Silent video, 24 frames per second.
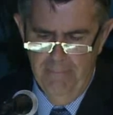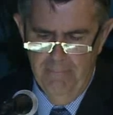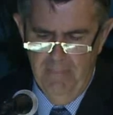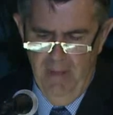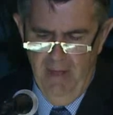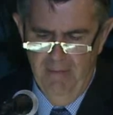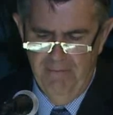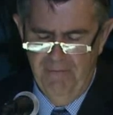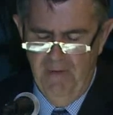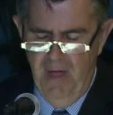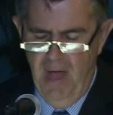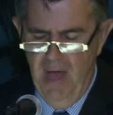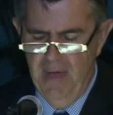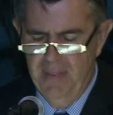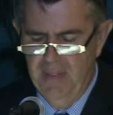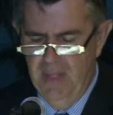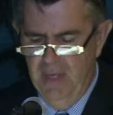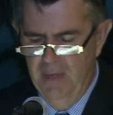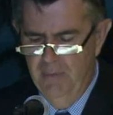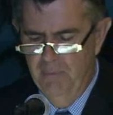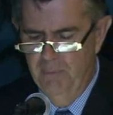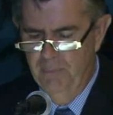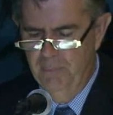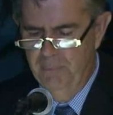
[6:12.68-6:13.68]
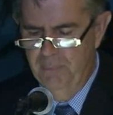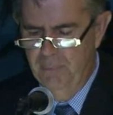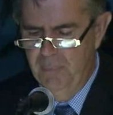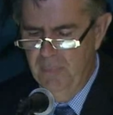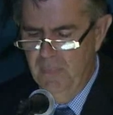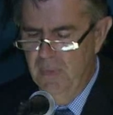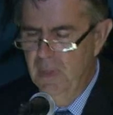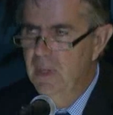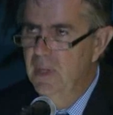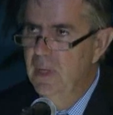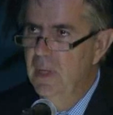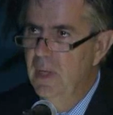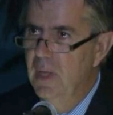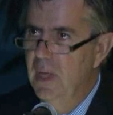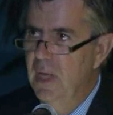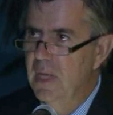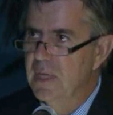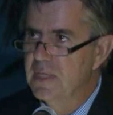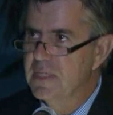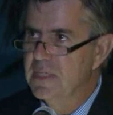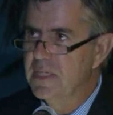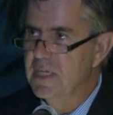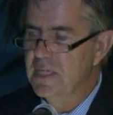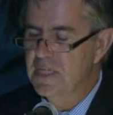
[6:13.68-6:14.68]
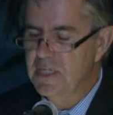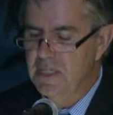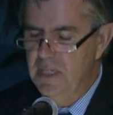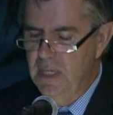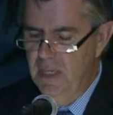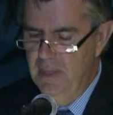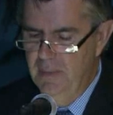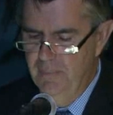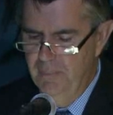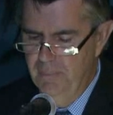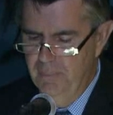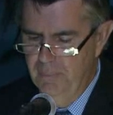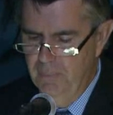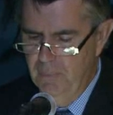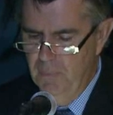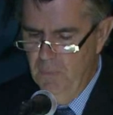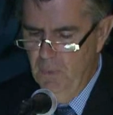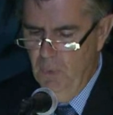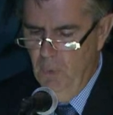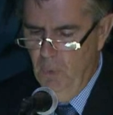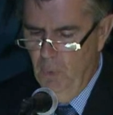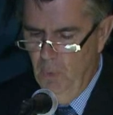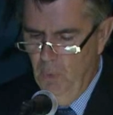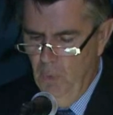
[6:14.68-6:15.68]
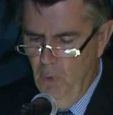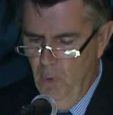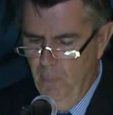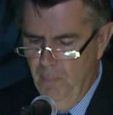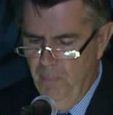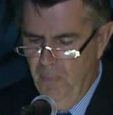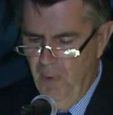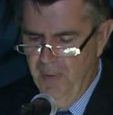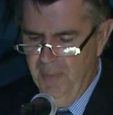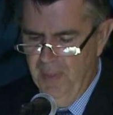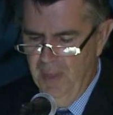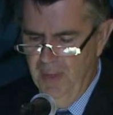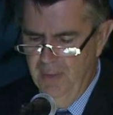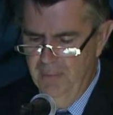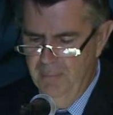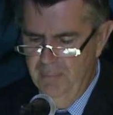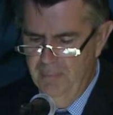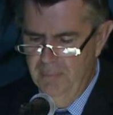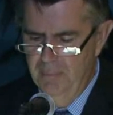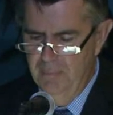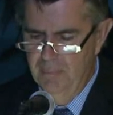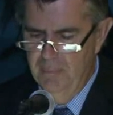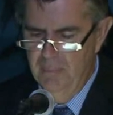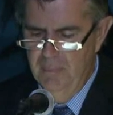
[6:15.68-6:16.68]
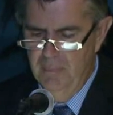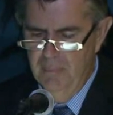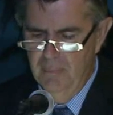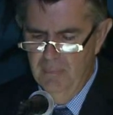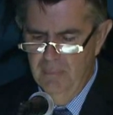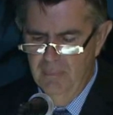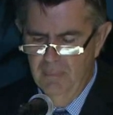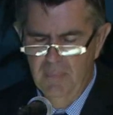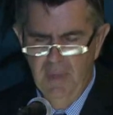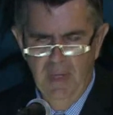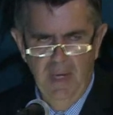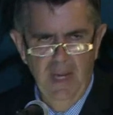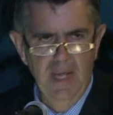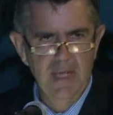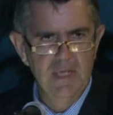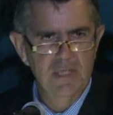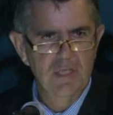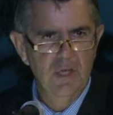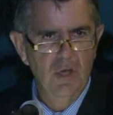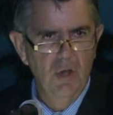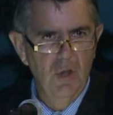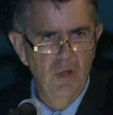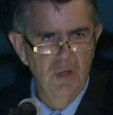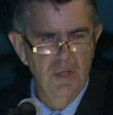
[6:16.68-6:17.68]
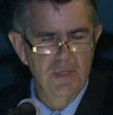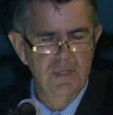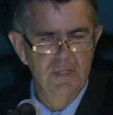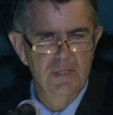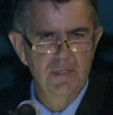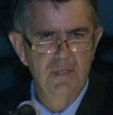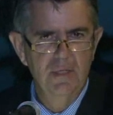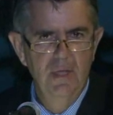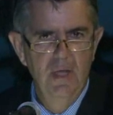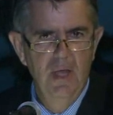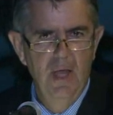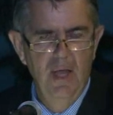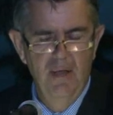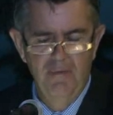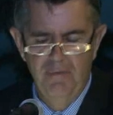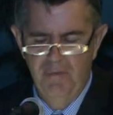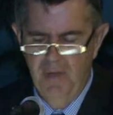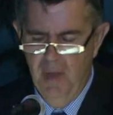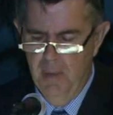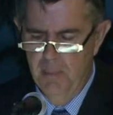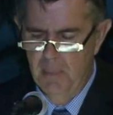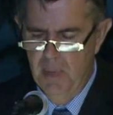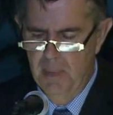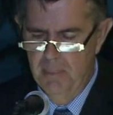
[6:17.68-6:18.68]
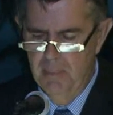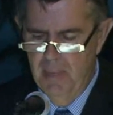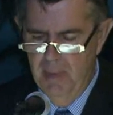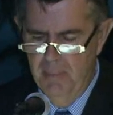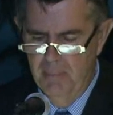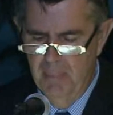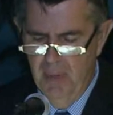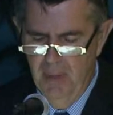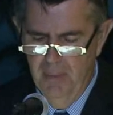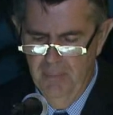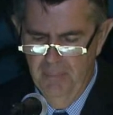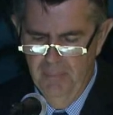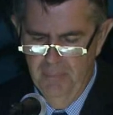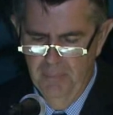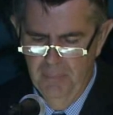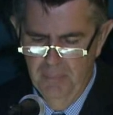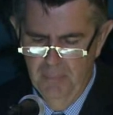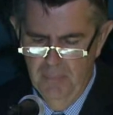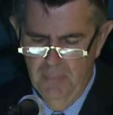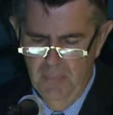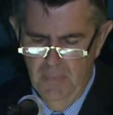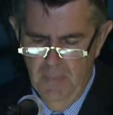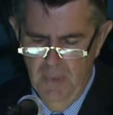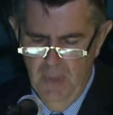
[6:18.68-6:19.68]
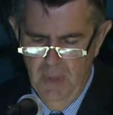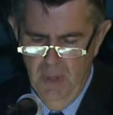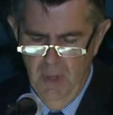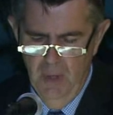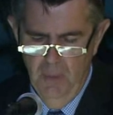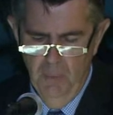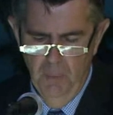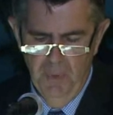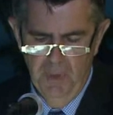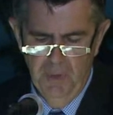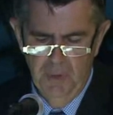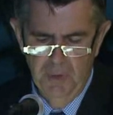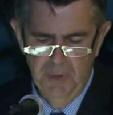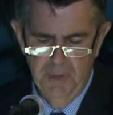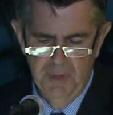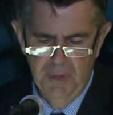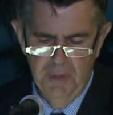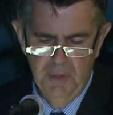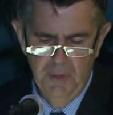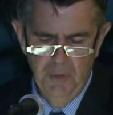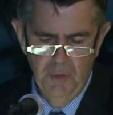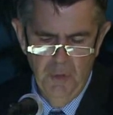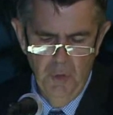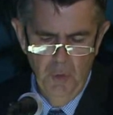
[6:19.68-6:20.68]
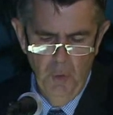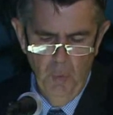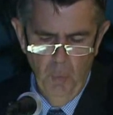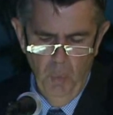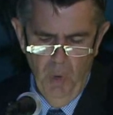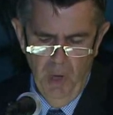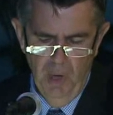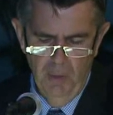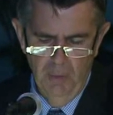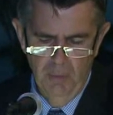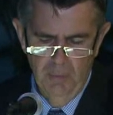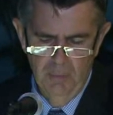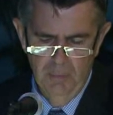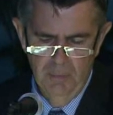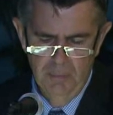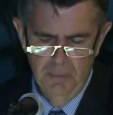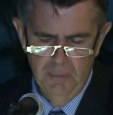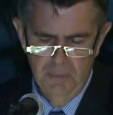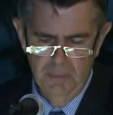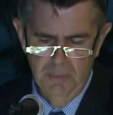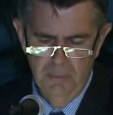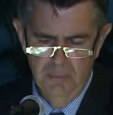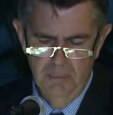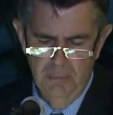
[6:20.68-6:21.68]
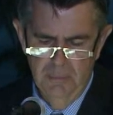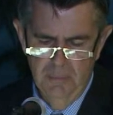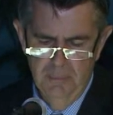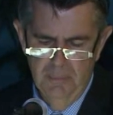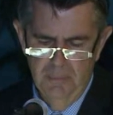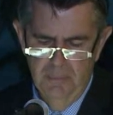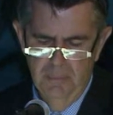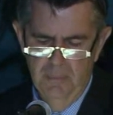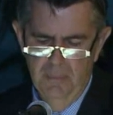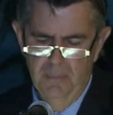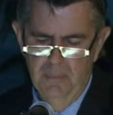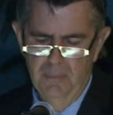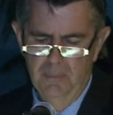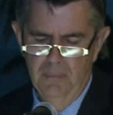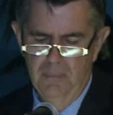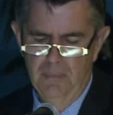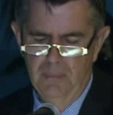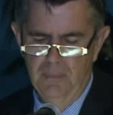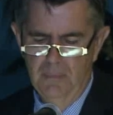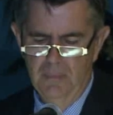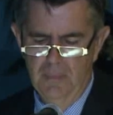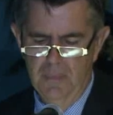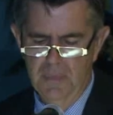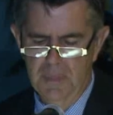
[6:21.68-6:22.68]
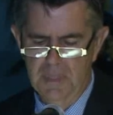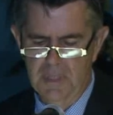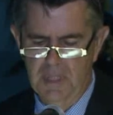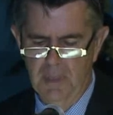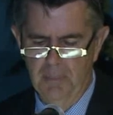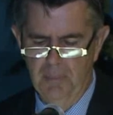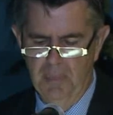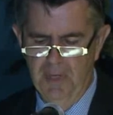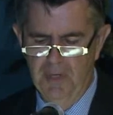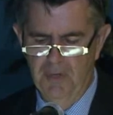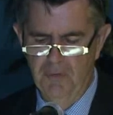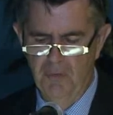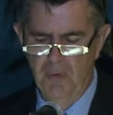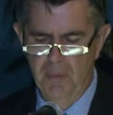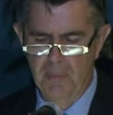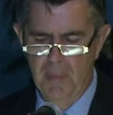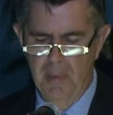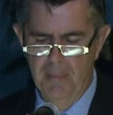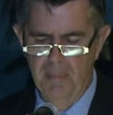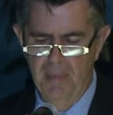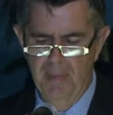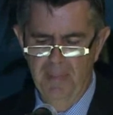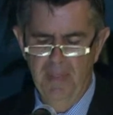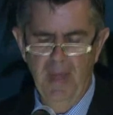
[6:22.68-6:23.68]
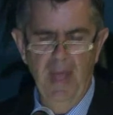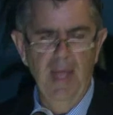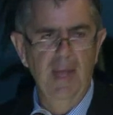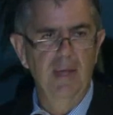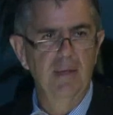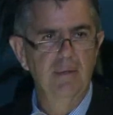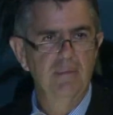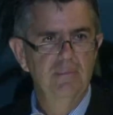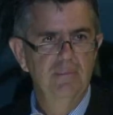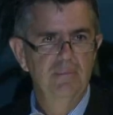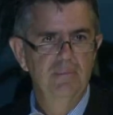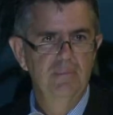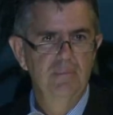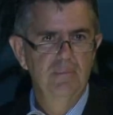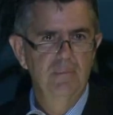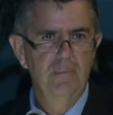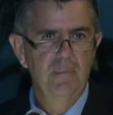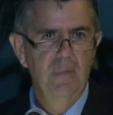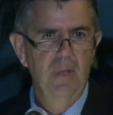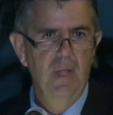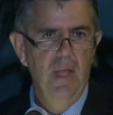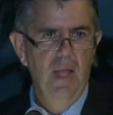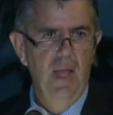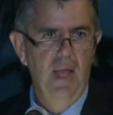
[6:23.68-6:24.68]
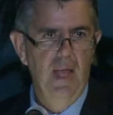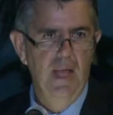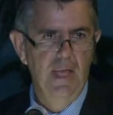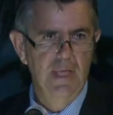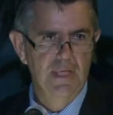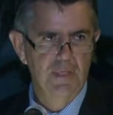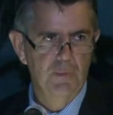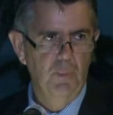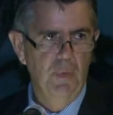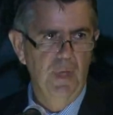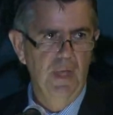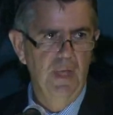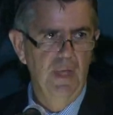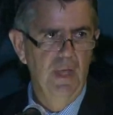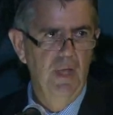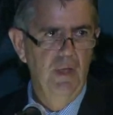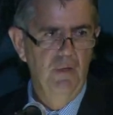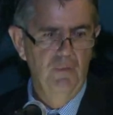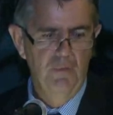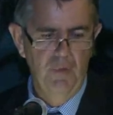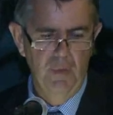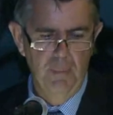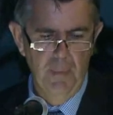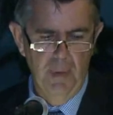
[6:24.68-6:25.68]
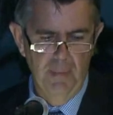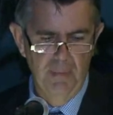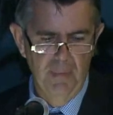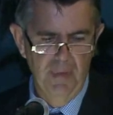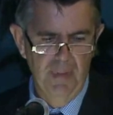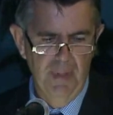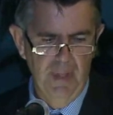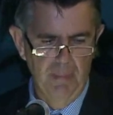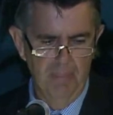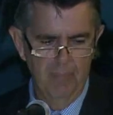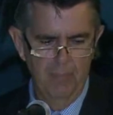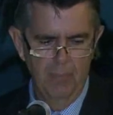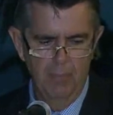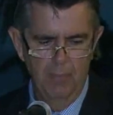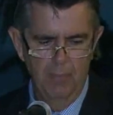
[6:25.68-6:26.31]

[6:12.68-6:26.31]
a father, a sister, or a brother that has lost a family member. We could do well simply to remember that as we remember them.